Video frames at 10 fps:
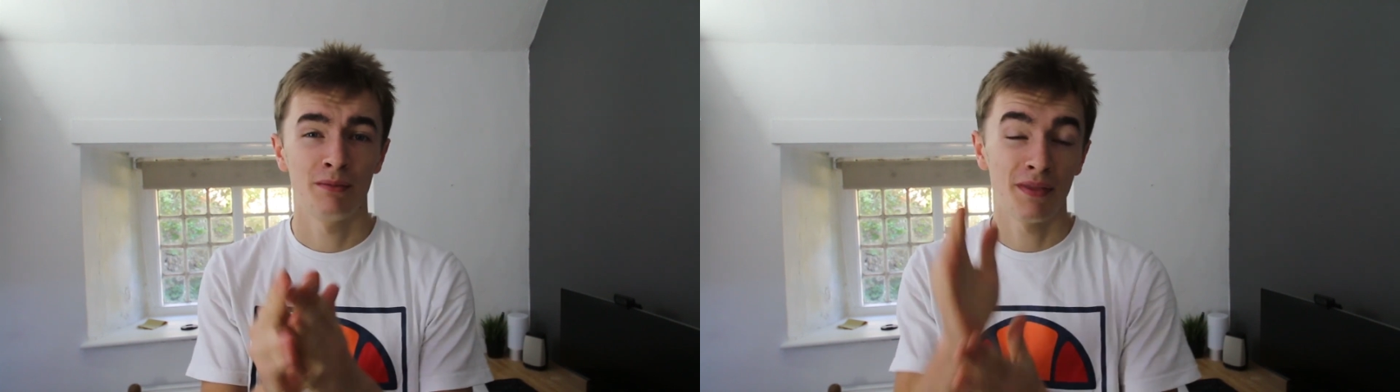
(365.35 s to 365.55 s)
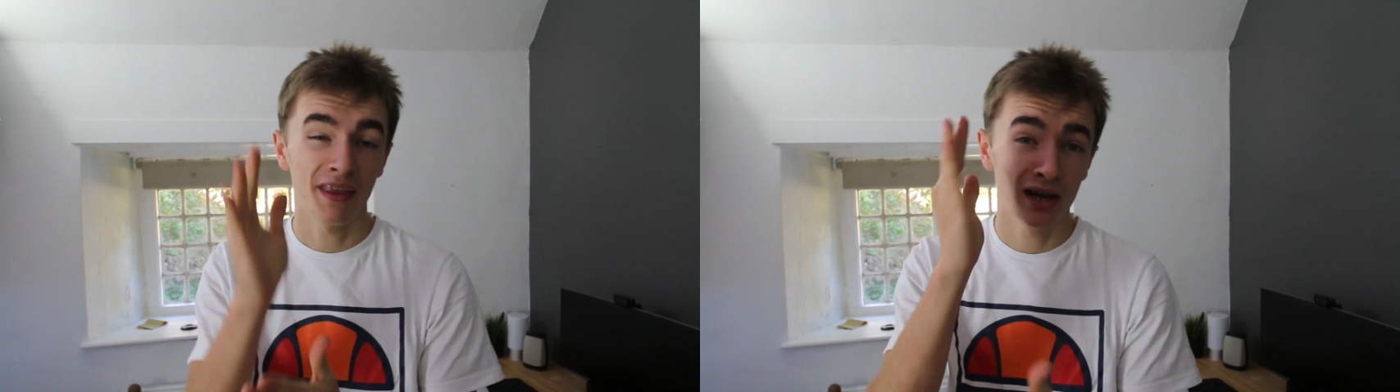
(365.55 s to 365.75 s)

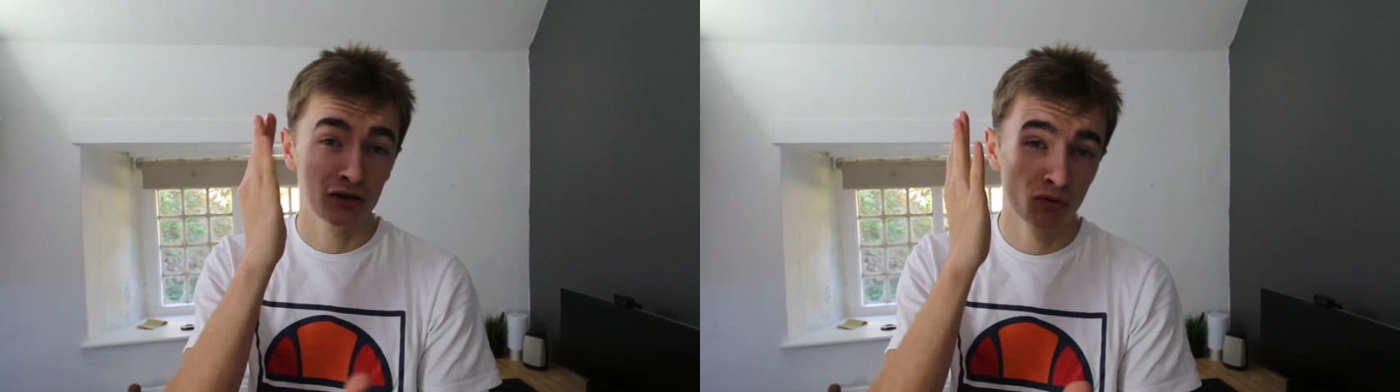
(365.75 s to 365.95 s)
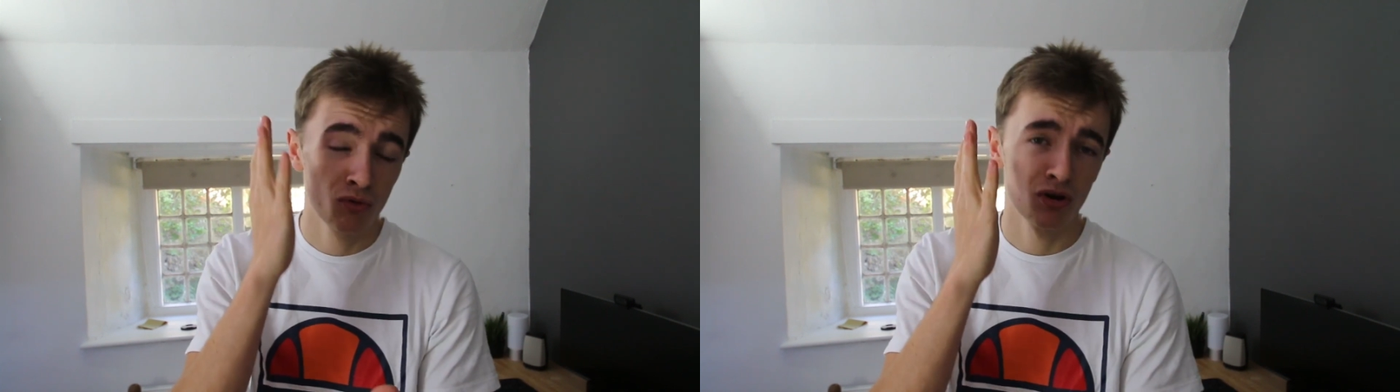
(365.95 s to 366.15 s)
but the
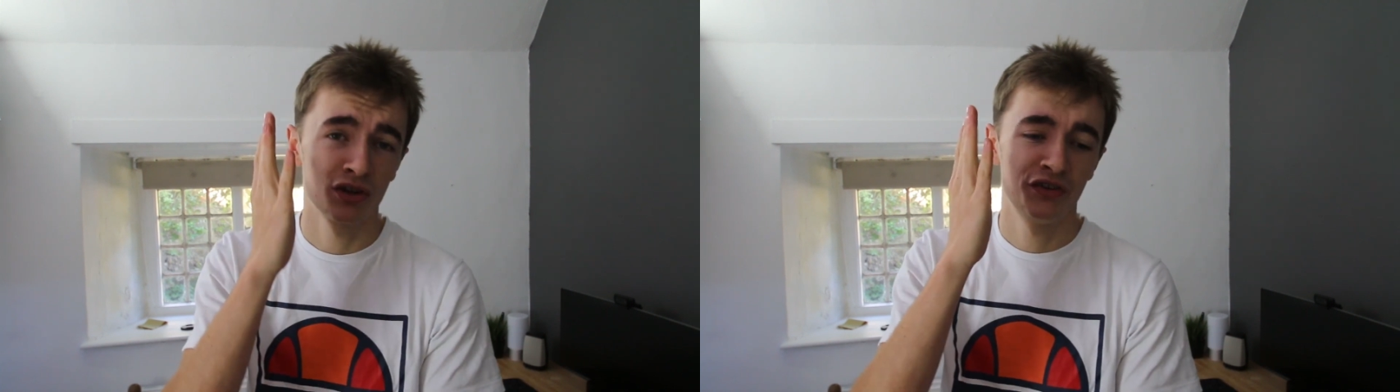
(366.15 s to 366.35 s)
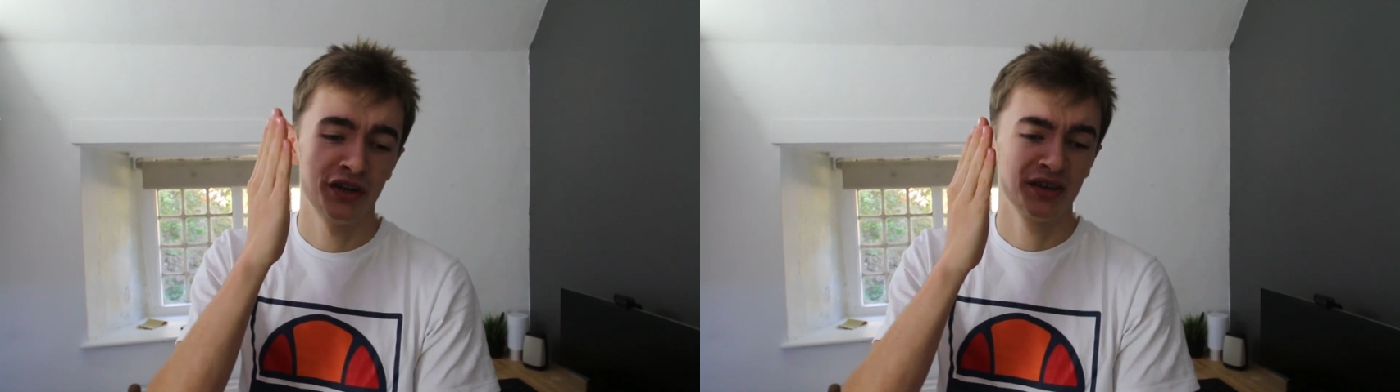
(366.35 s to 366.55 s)
actual
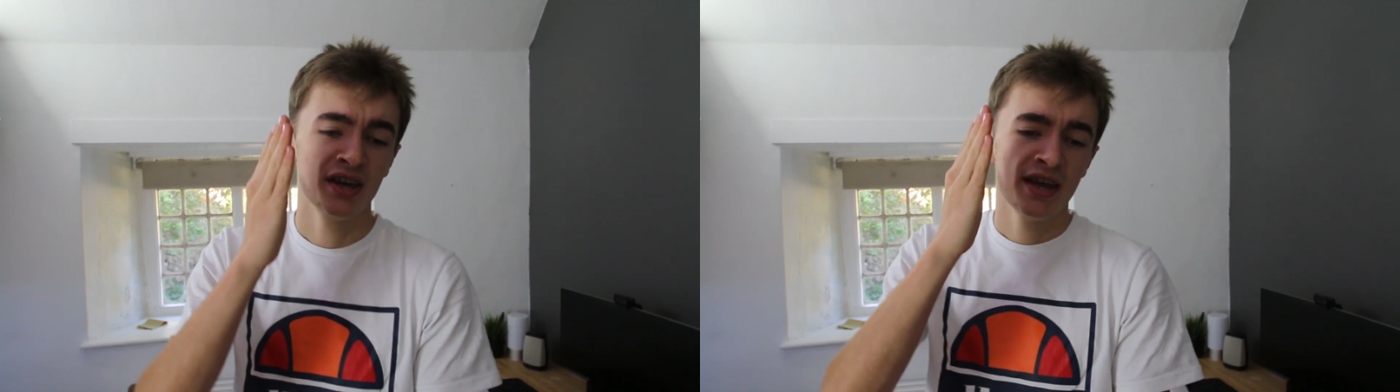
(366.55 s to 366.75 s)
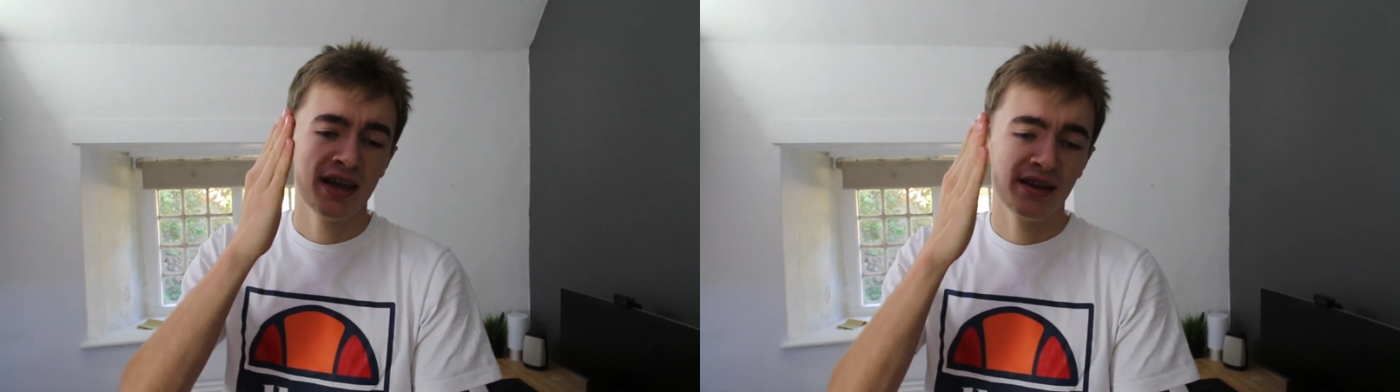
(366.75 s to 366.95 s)
quality
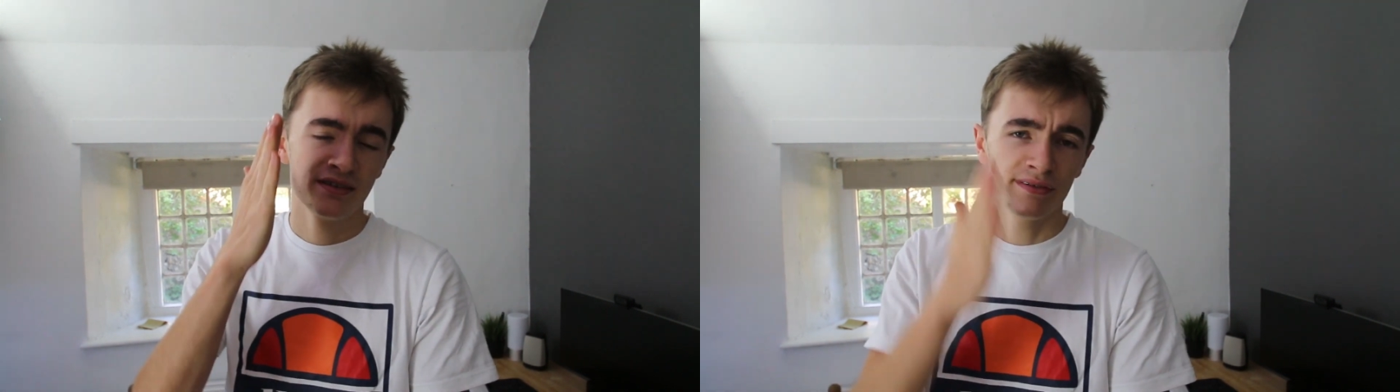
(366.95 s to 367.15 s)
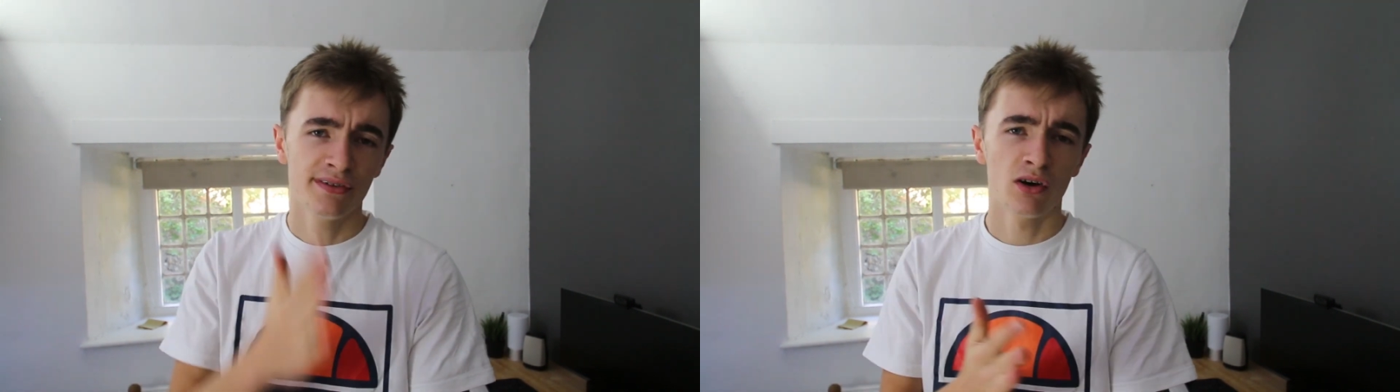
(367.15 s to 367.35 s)

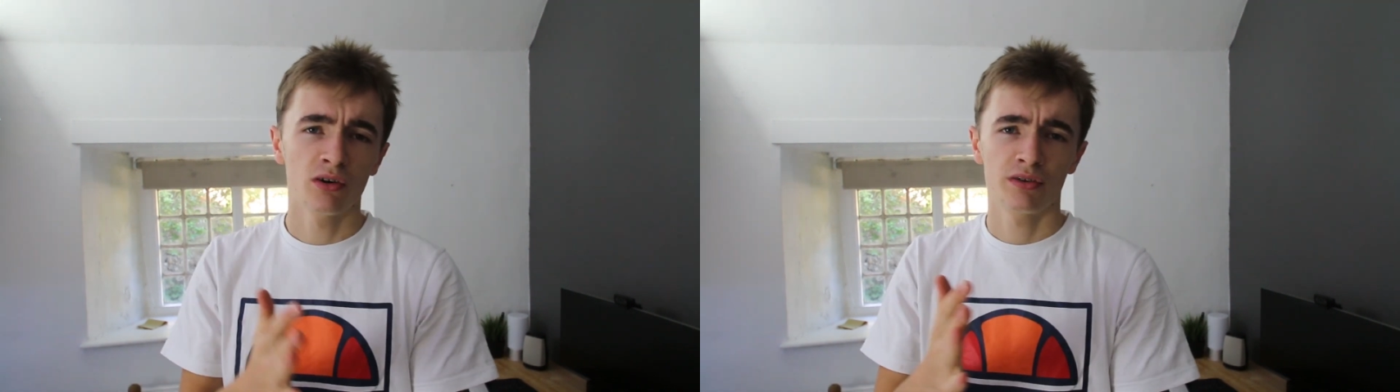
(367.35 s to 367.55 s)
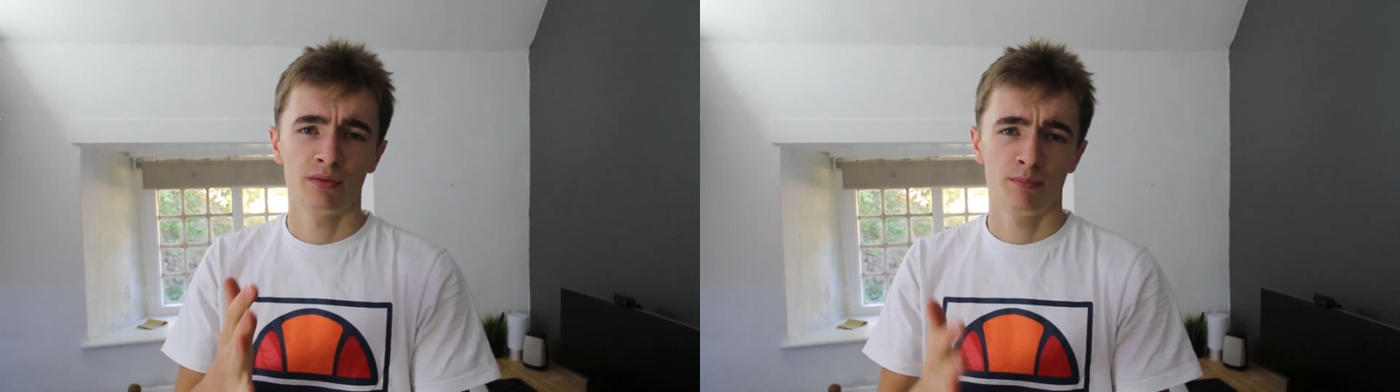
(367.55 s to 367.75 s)
is
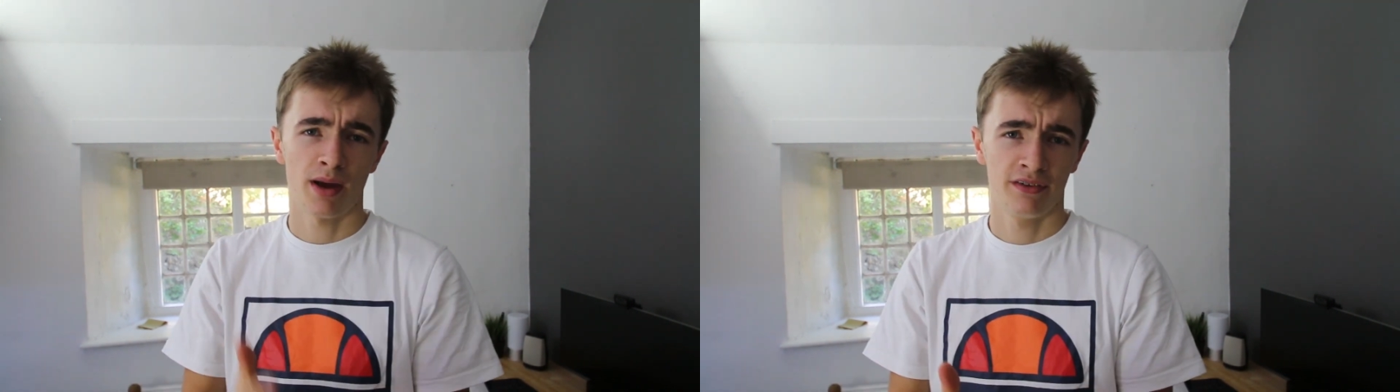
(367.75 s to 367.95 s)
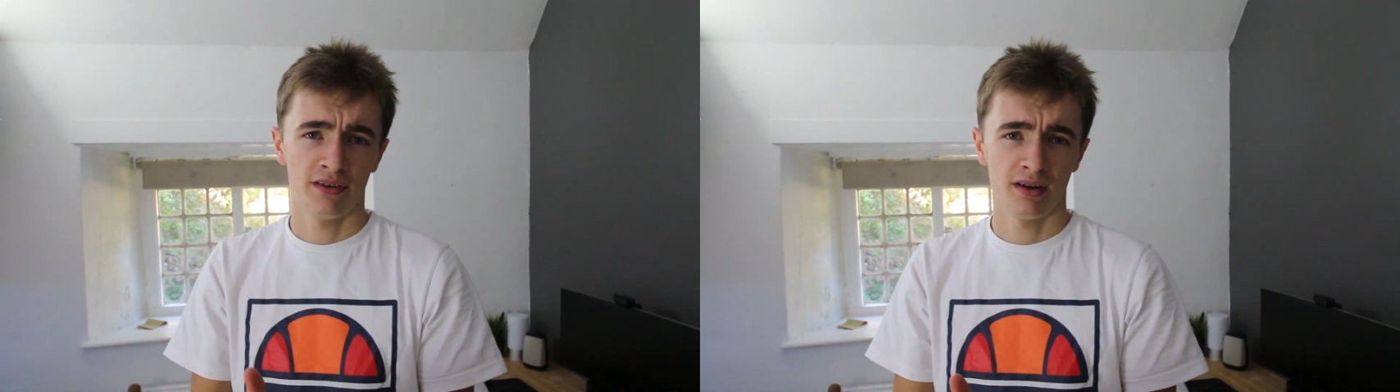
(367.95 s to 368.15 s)
not
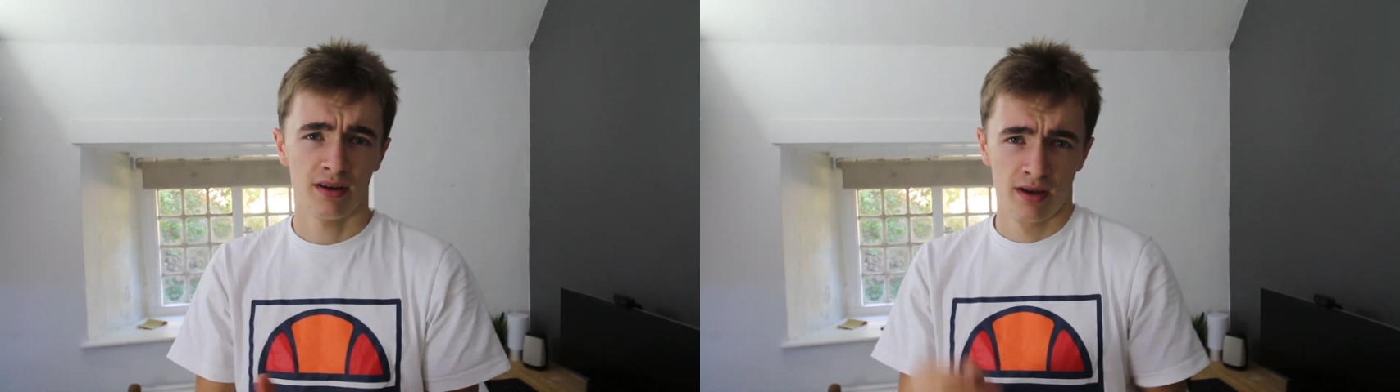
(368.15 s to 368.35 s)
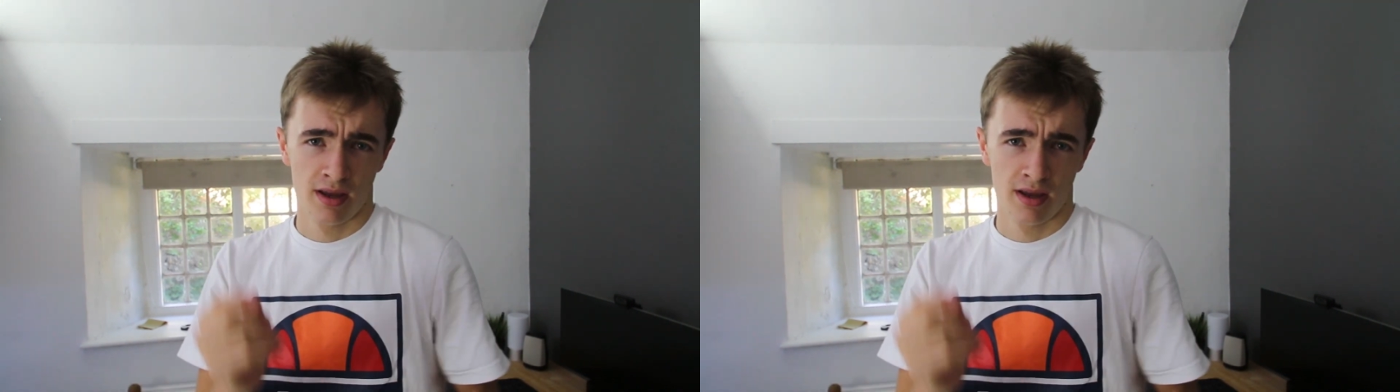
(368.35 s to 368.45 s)
better.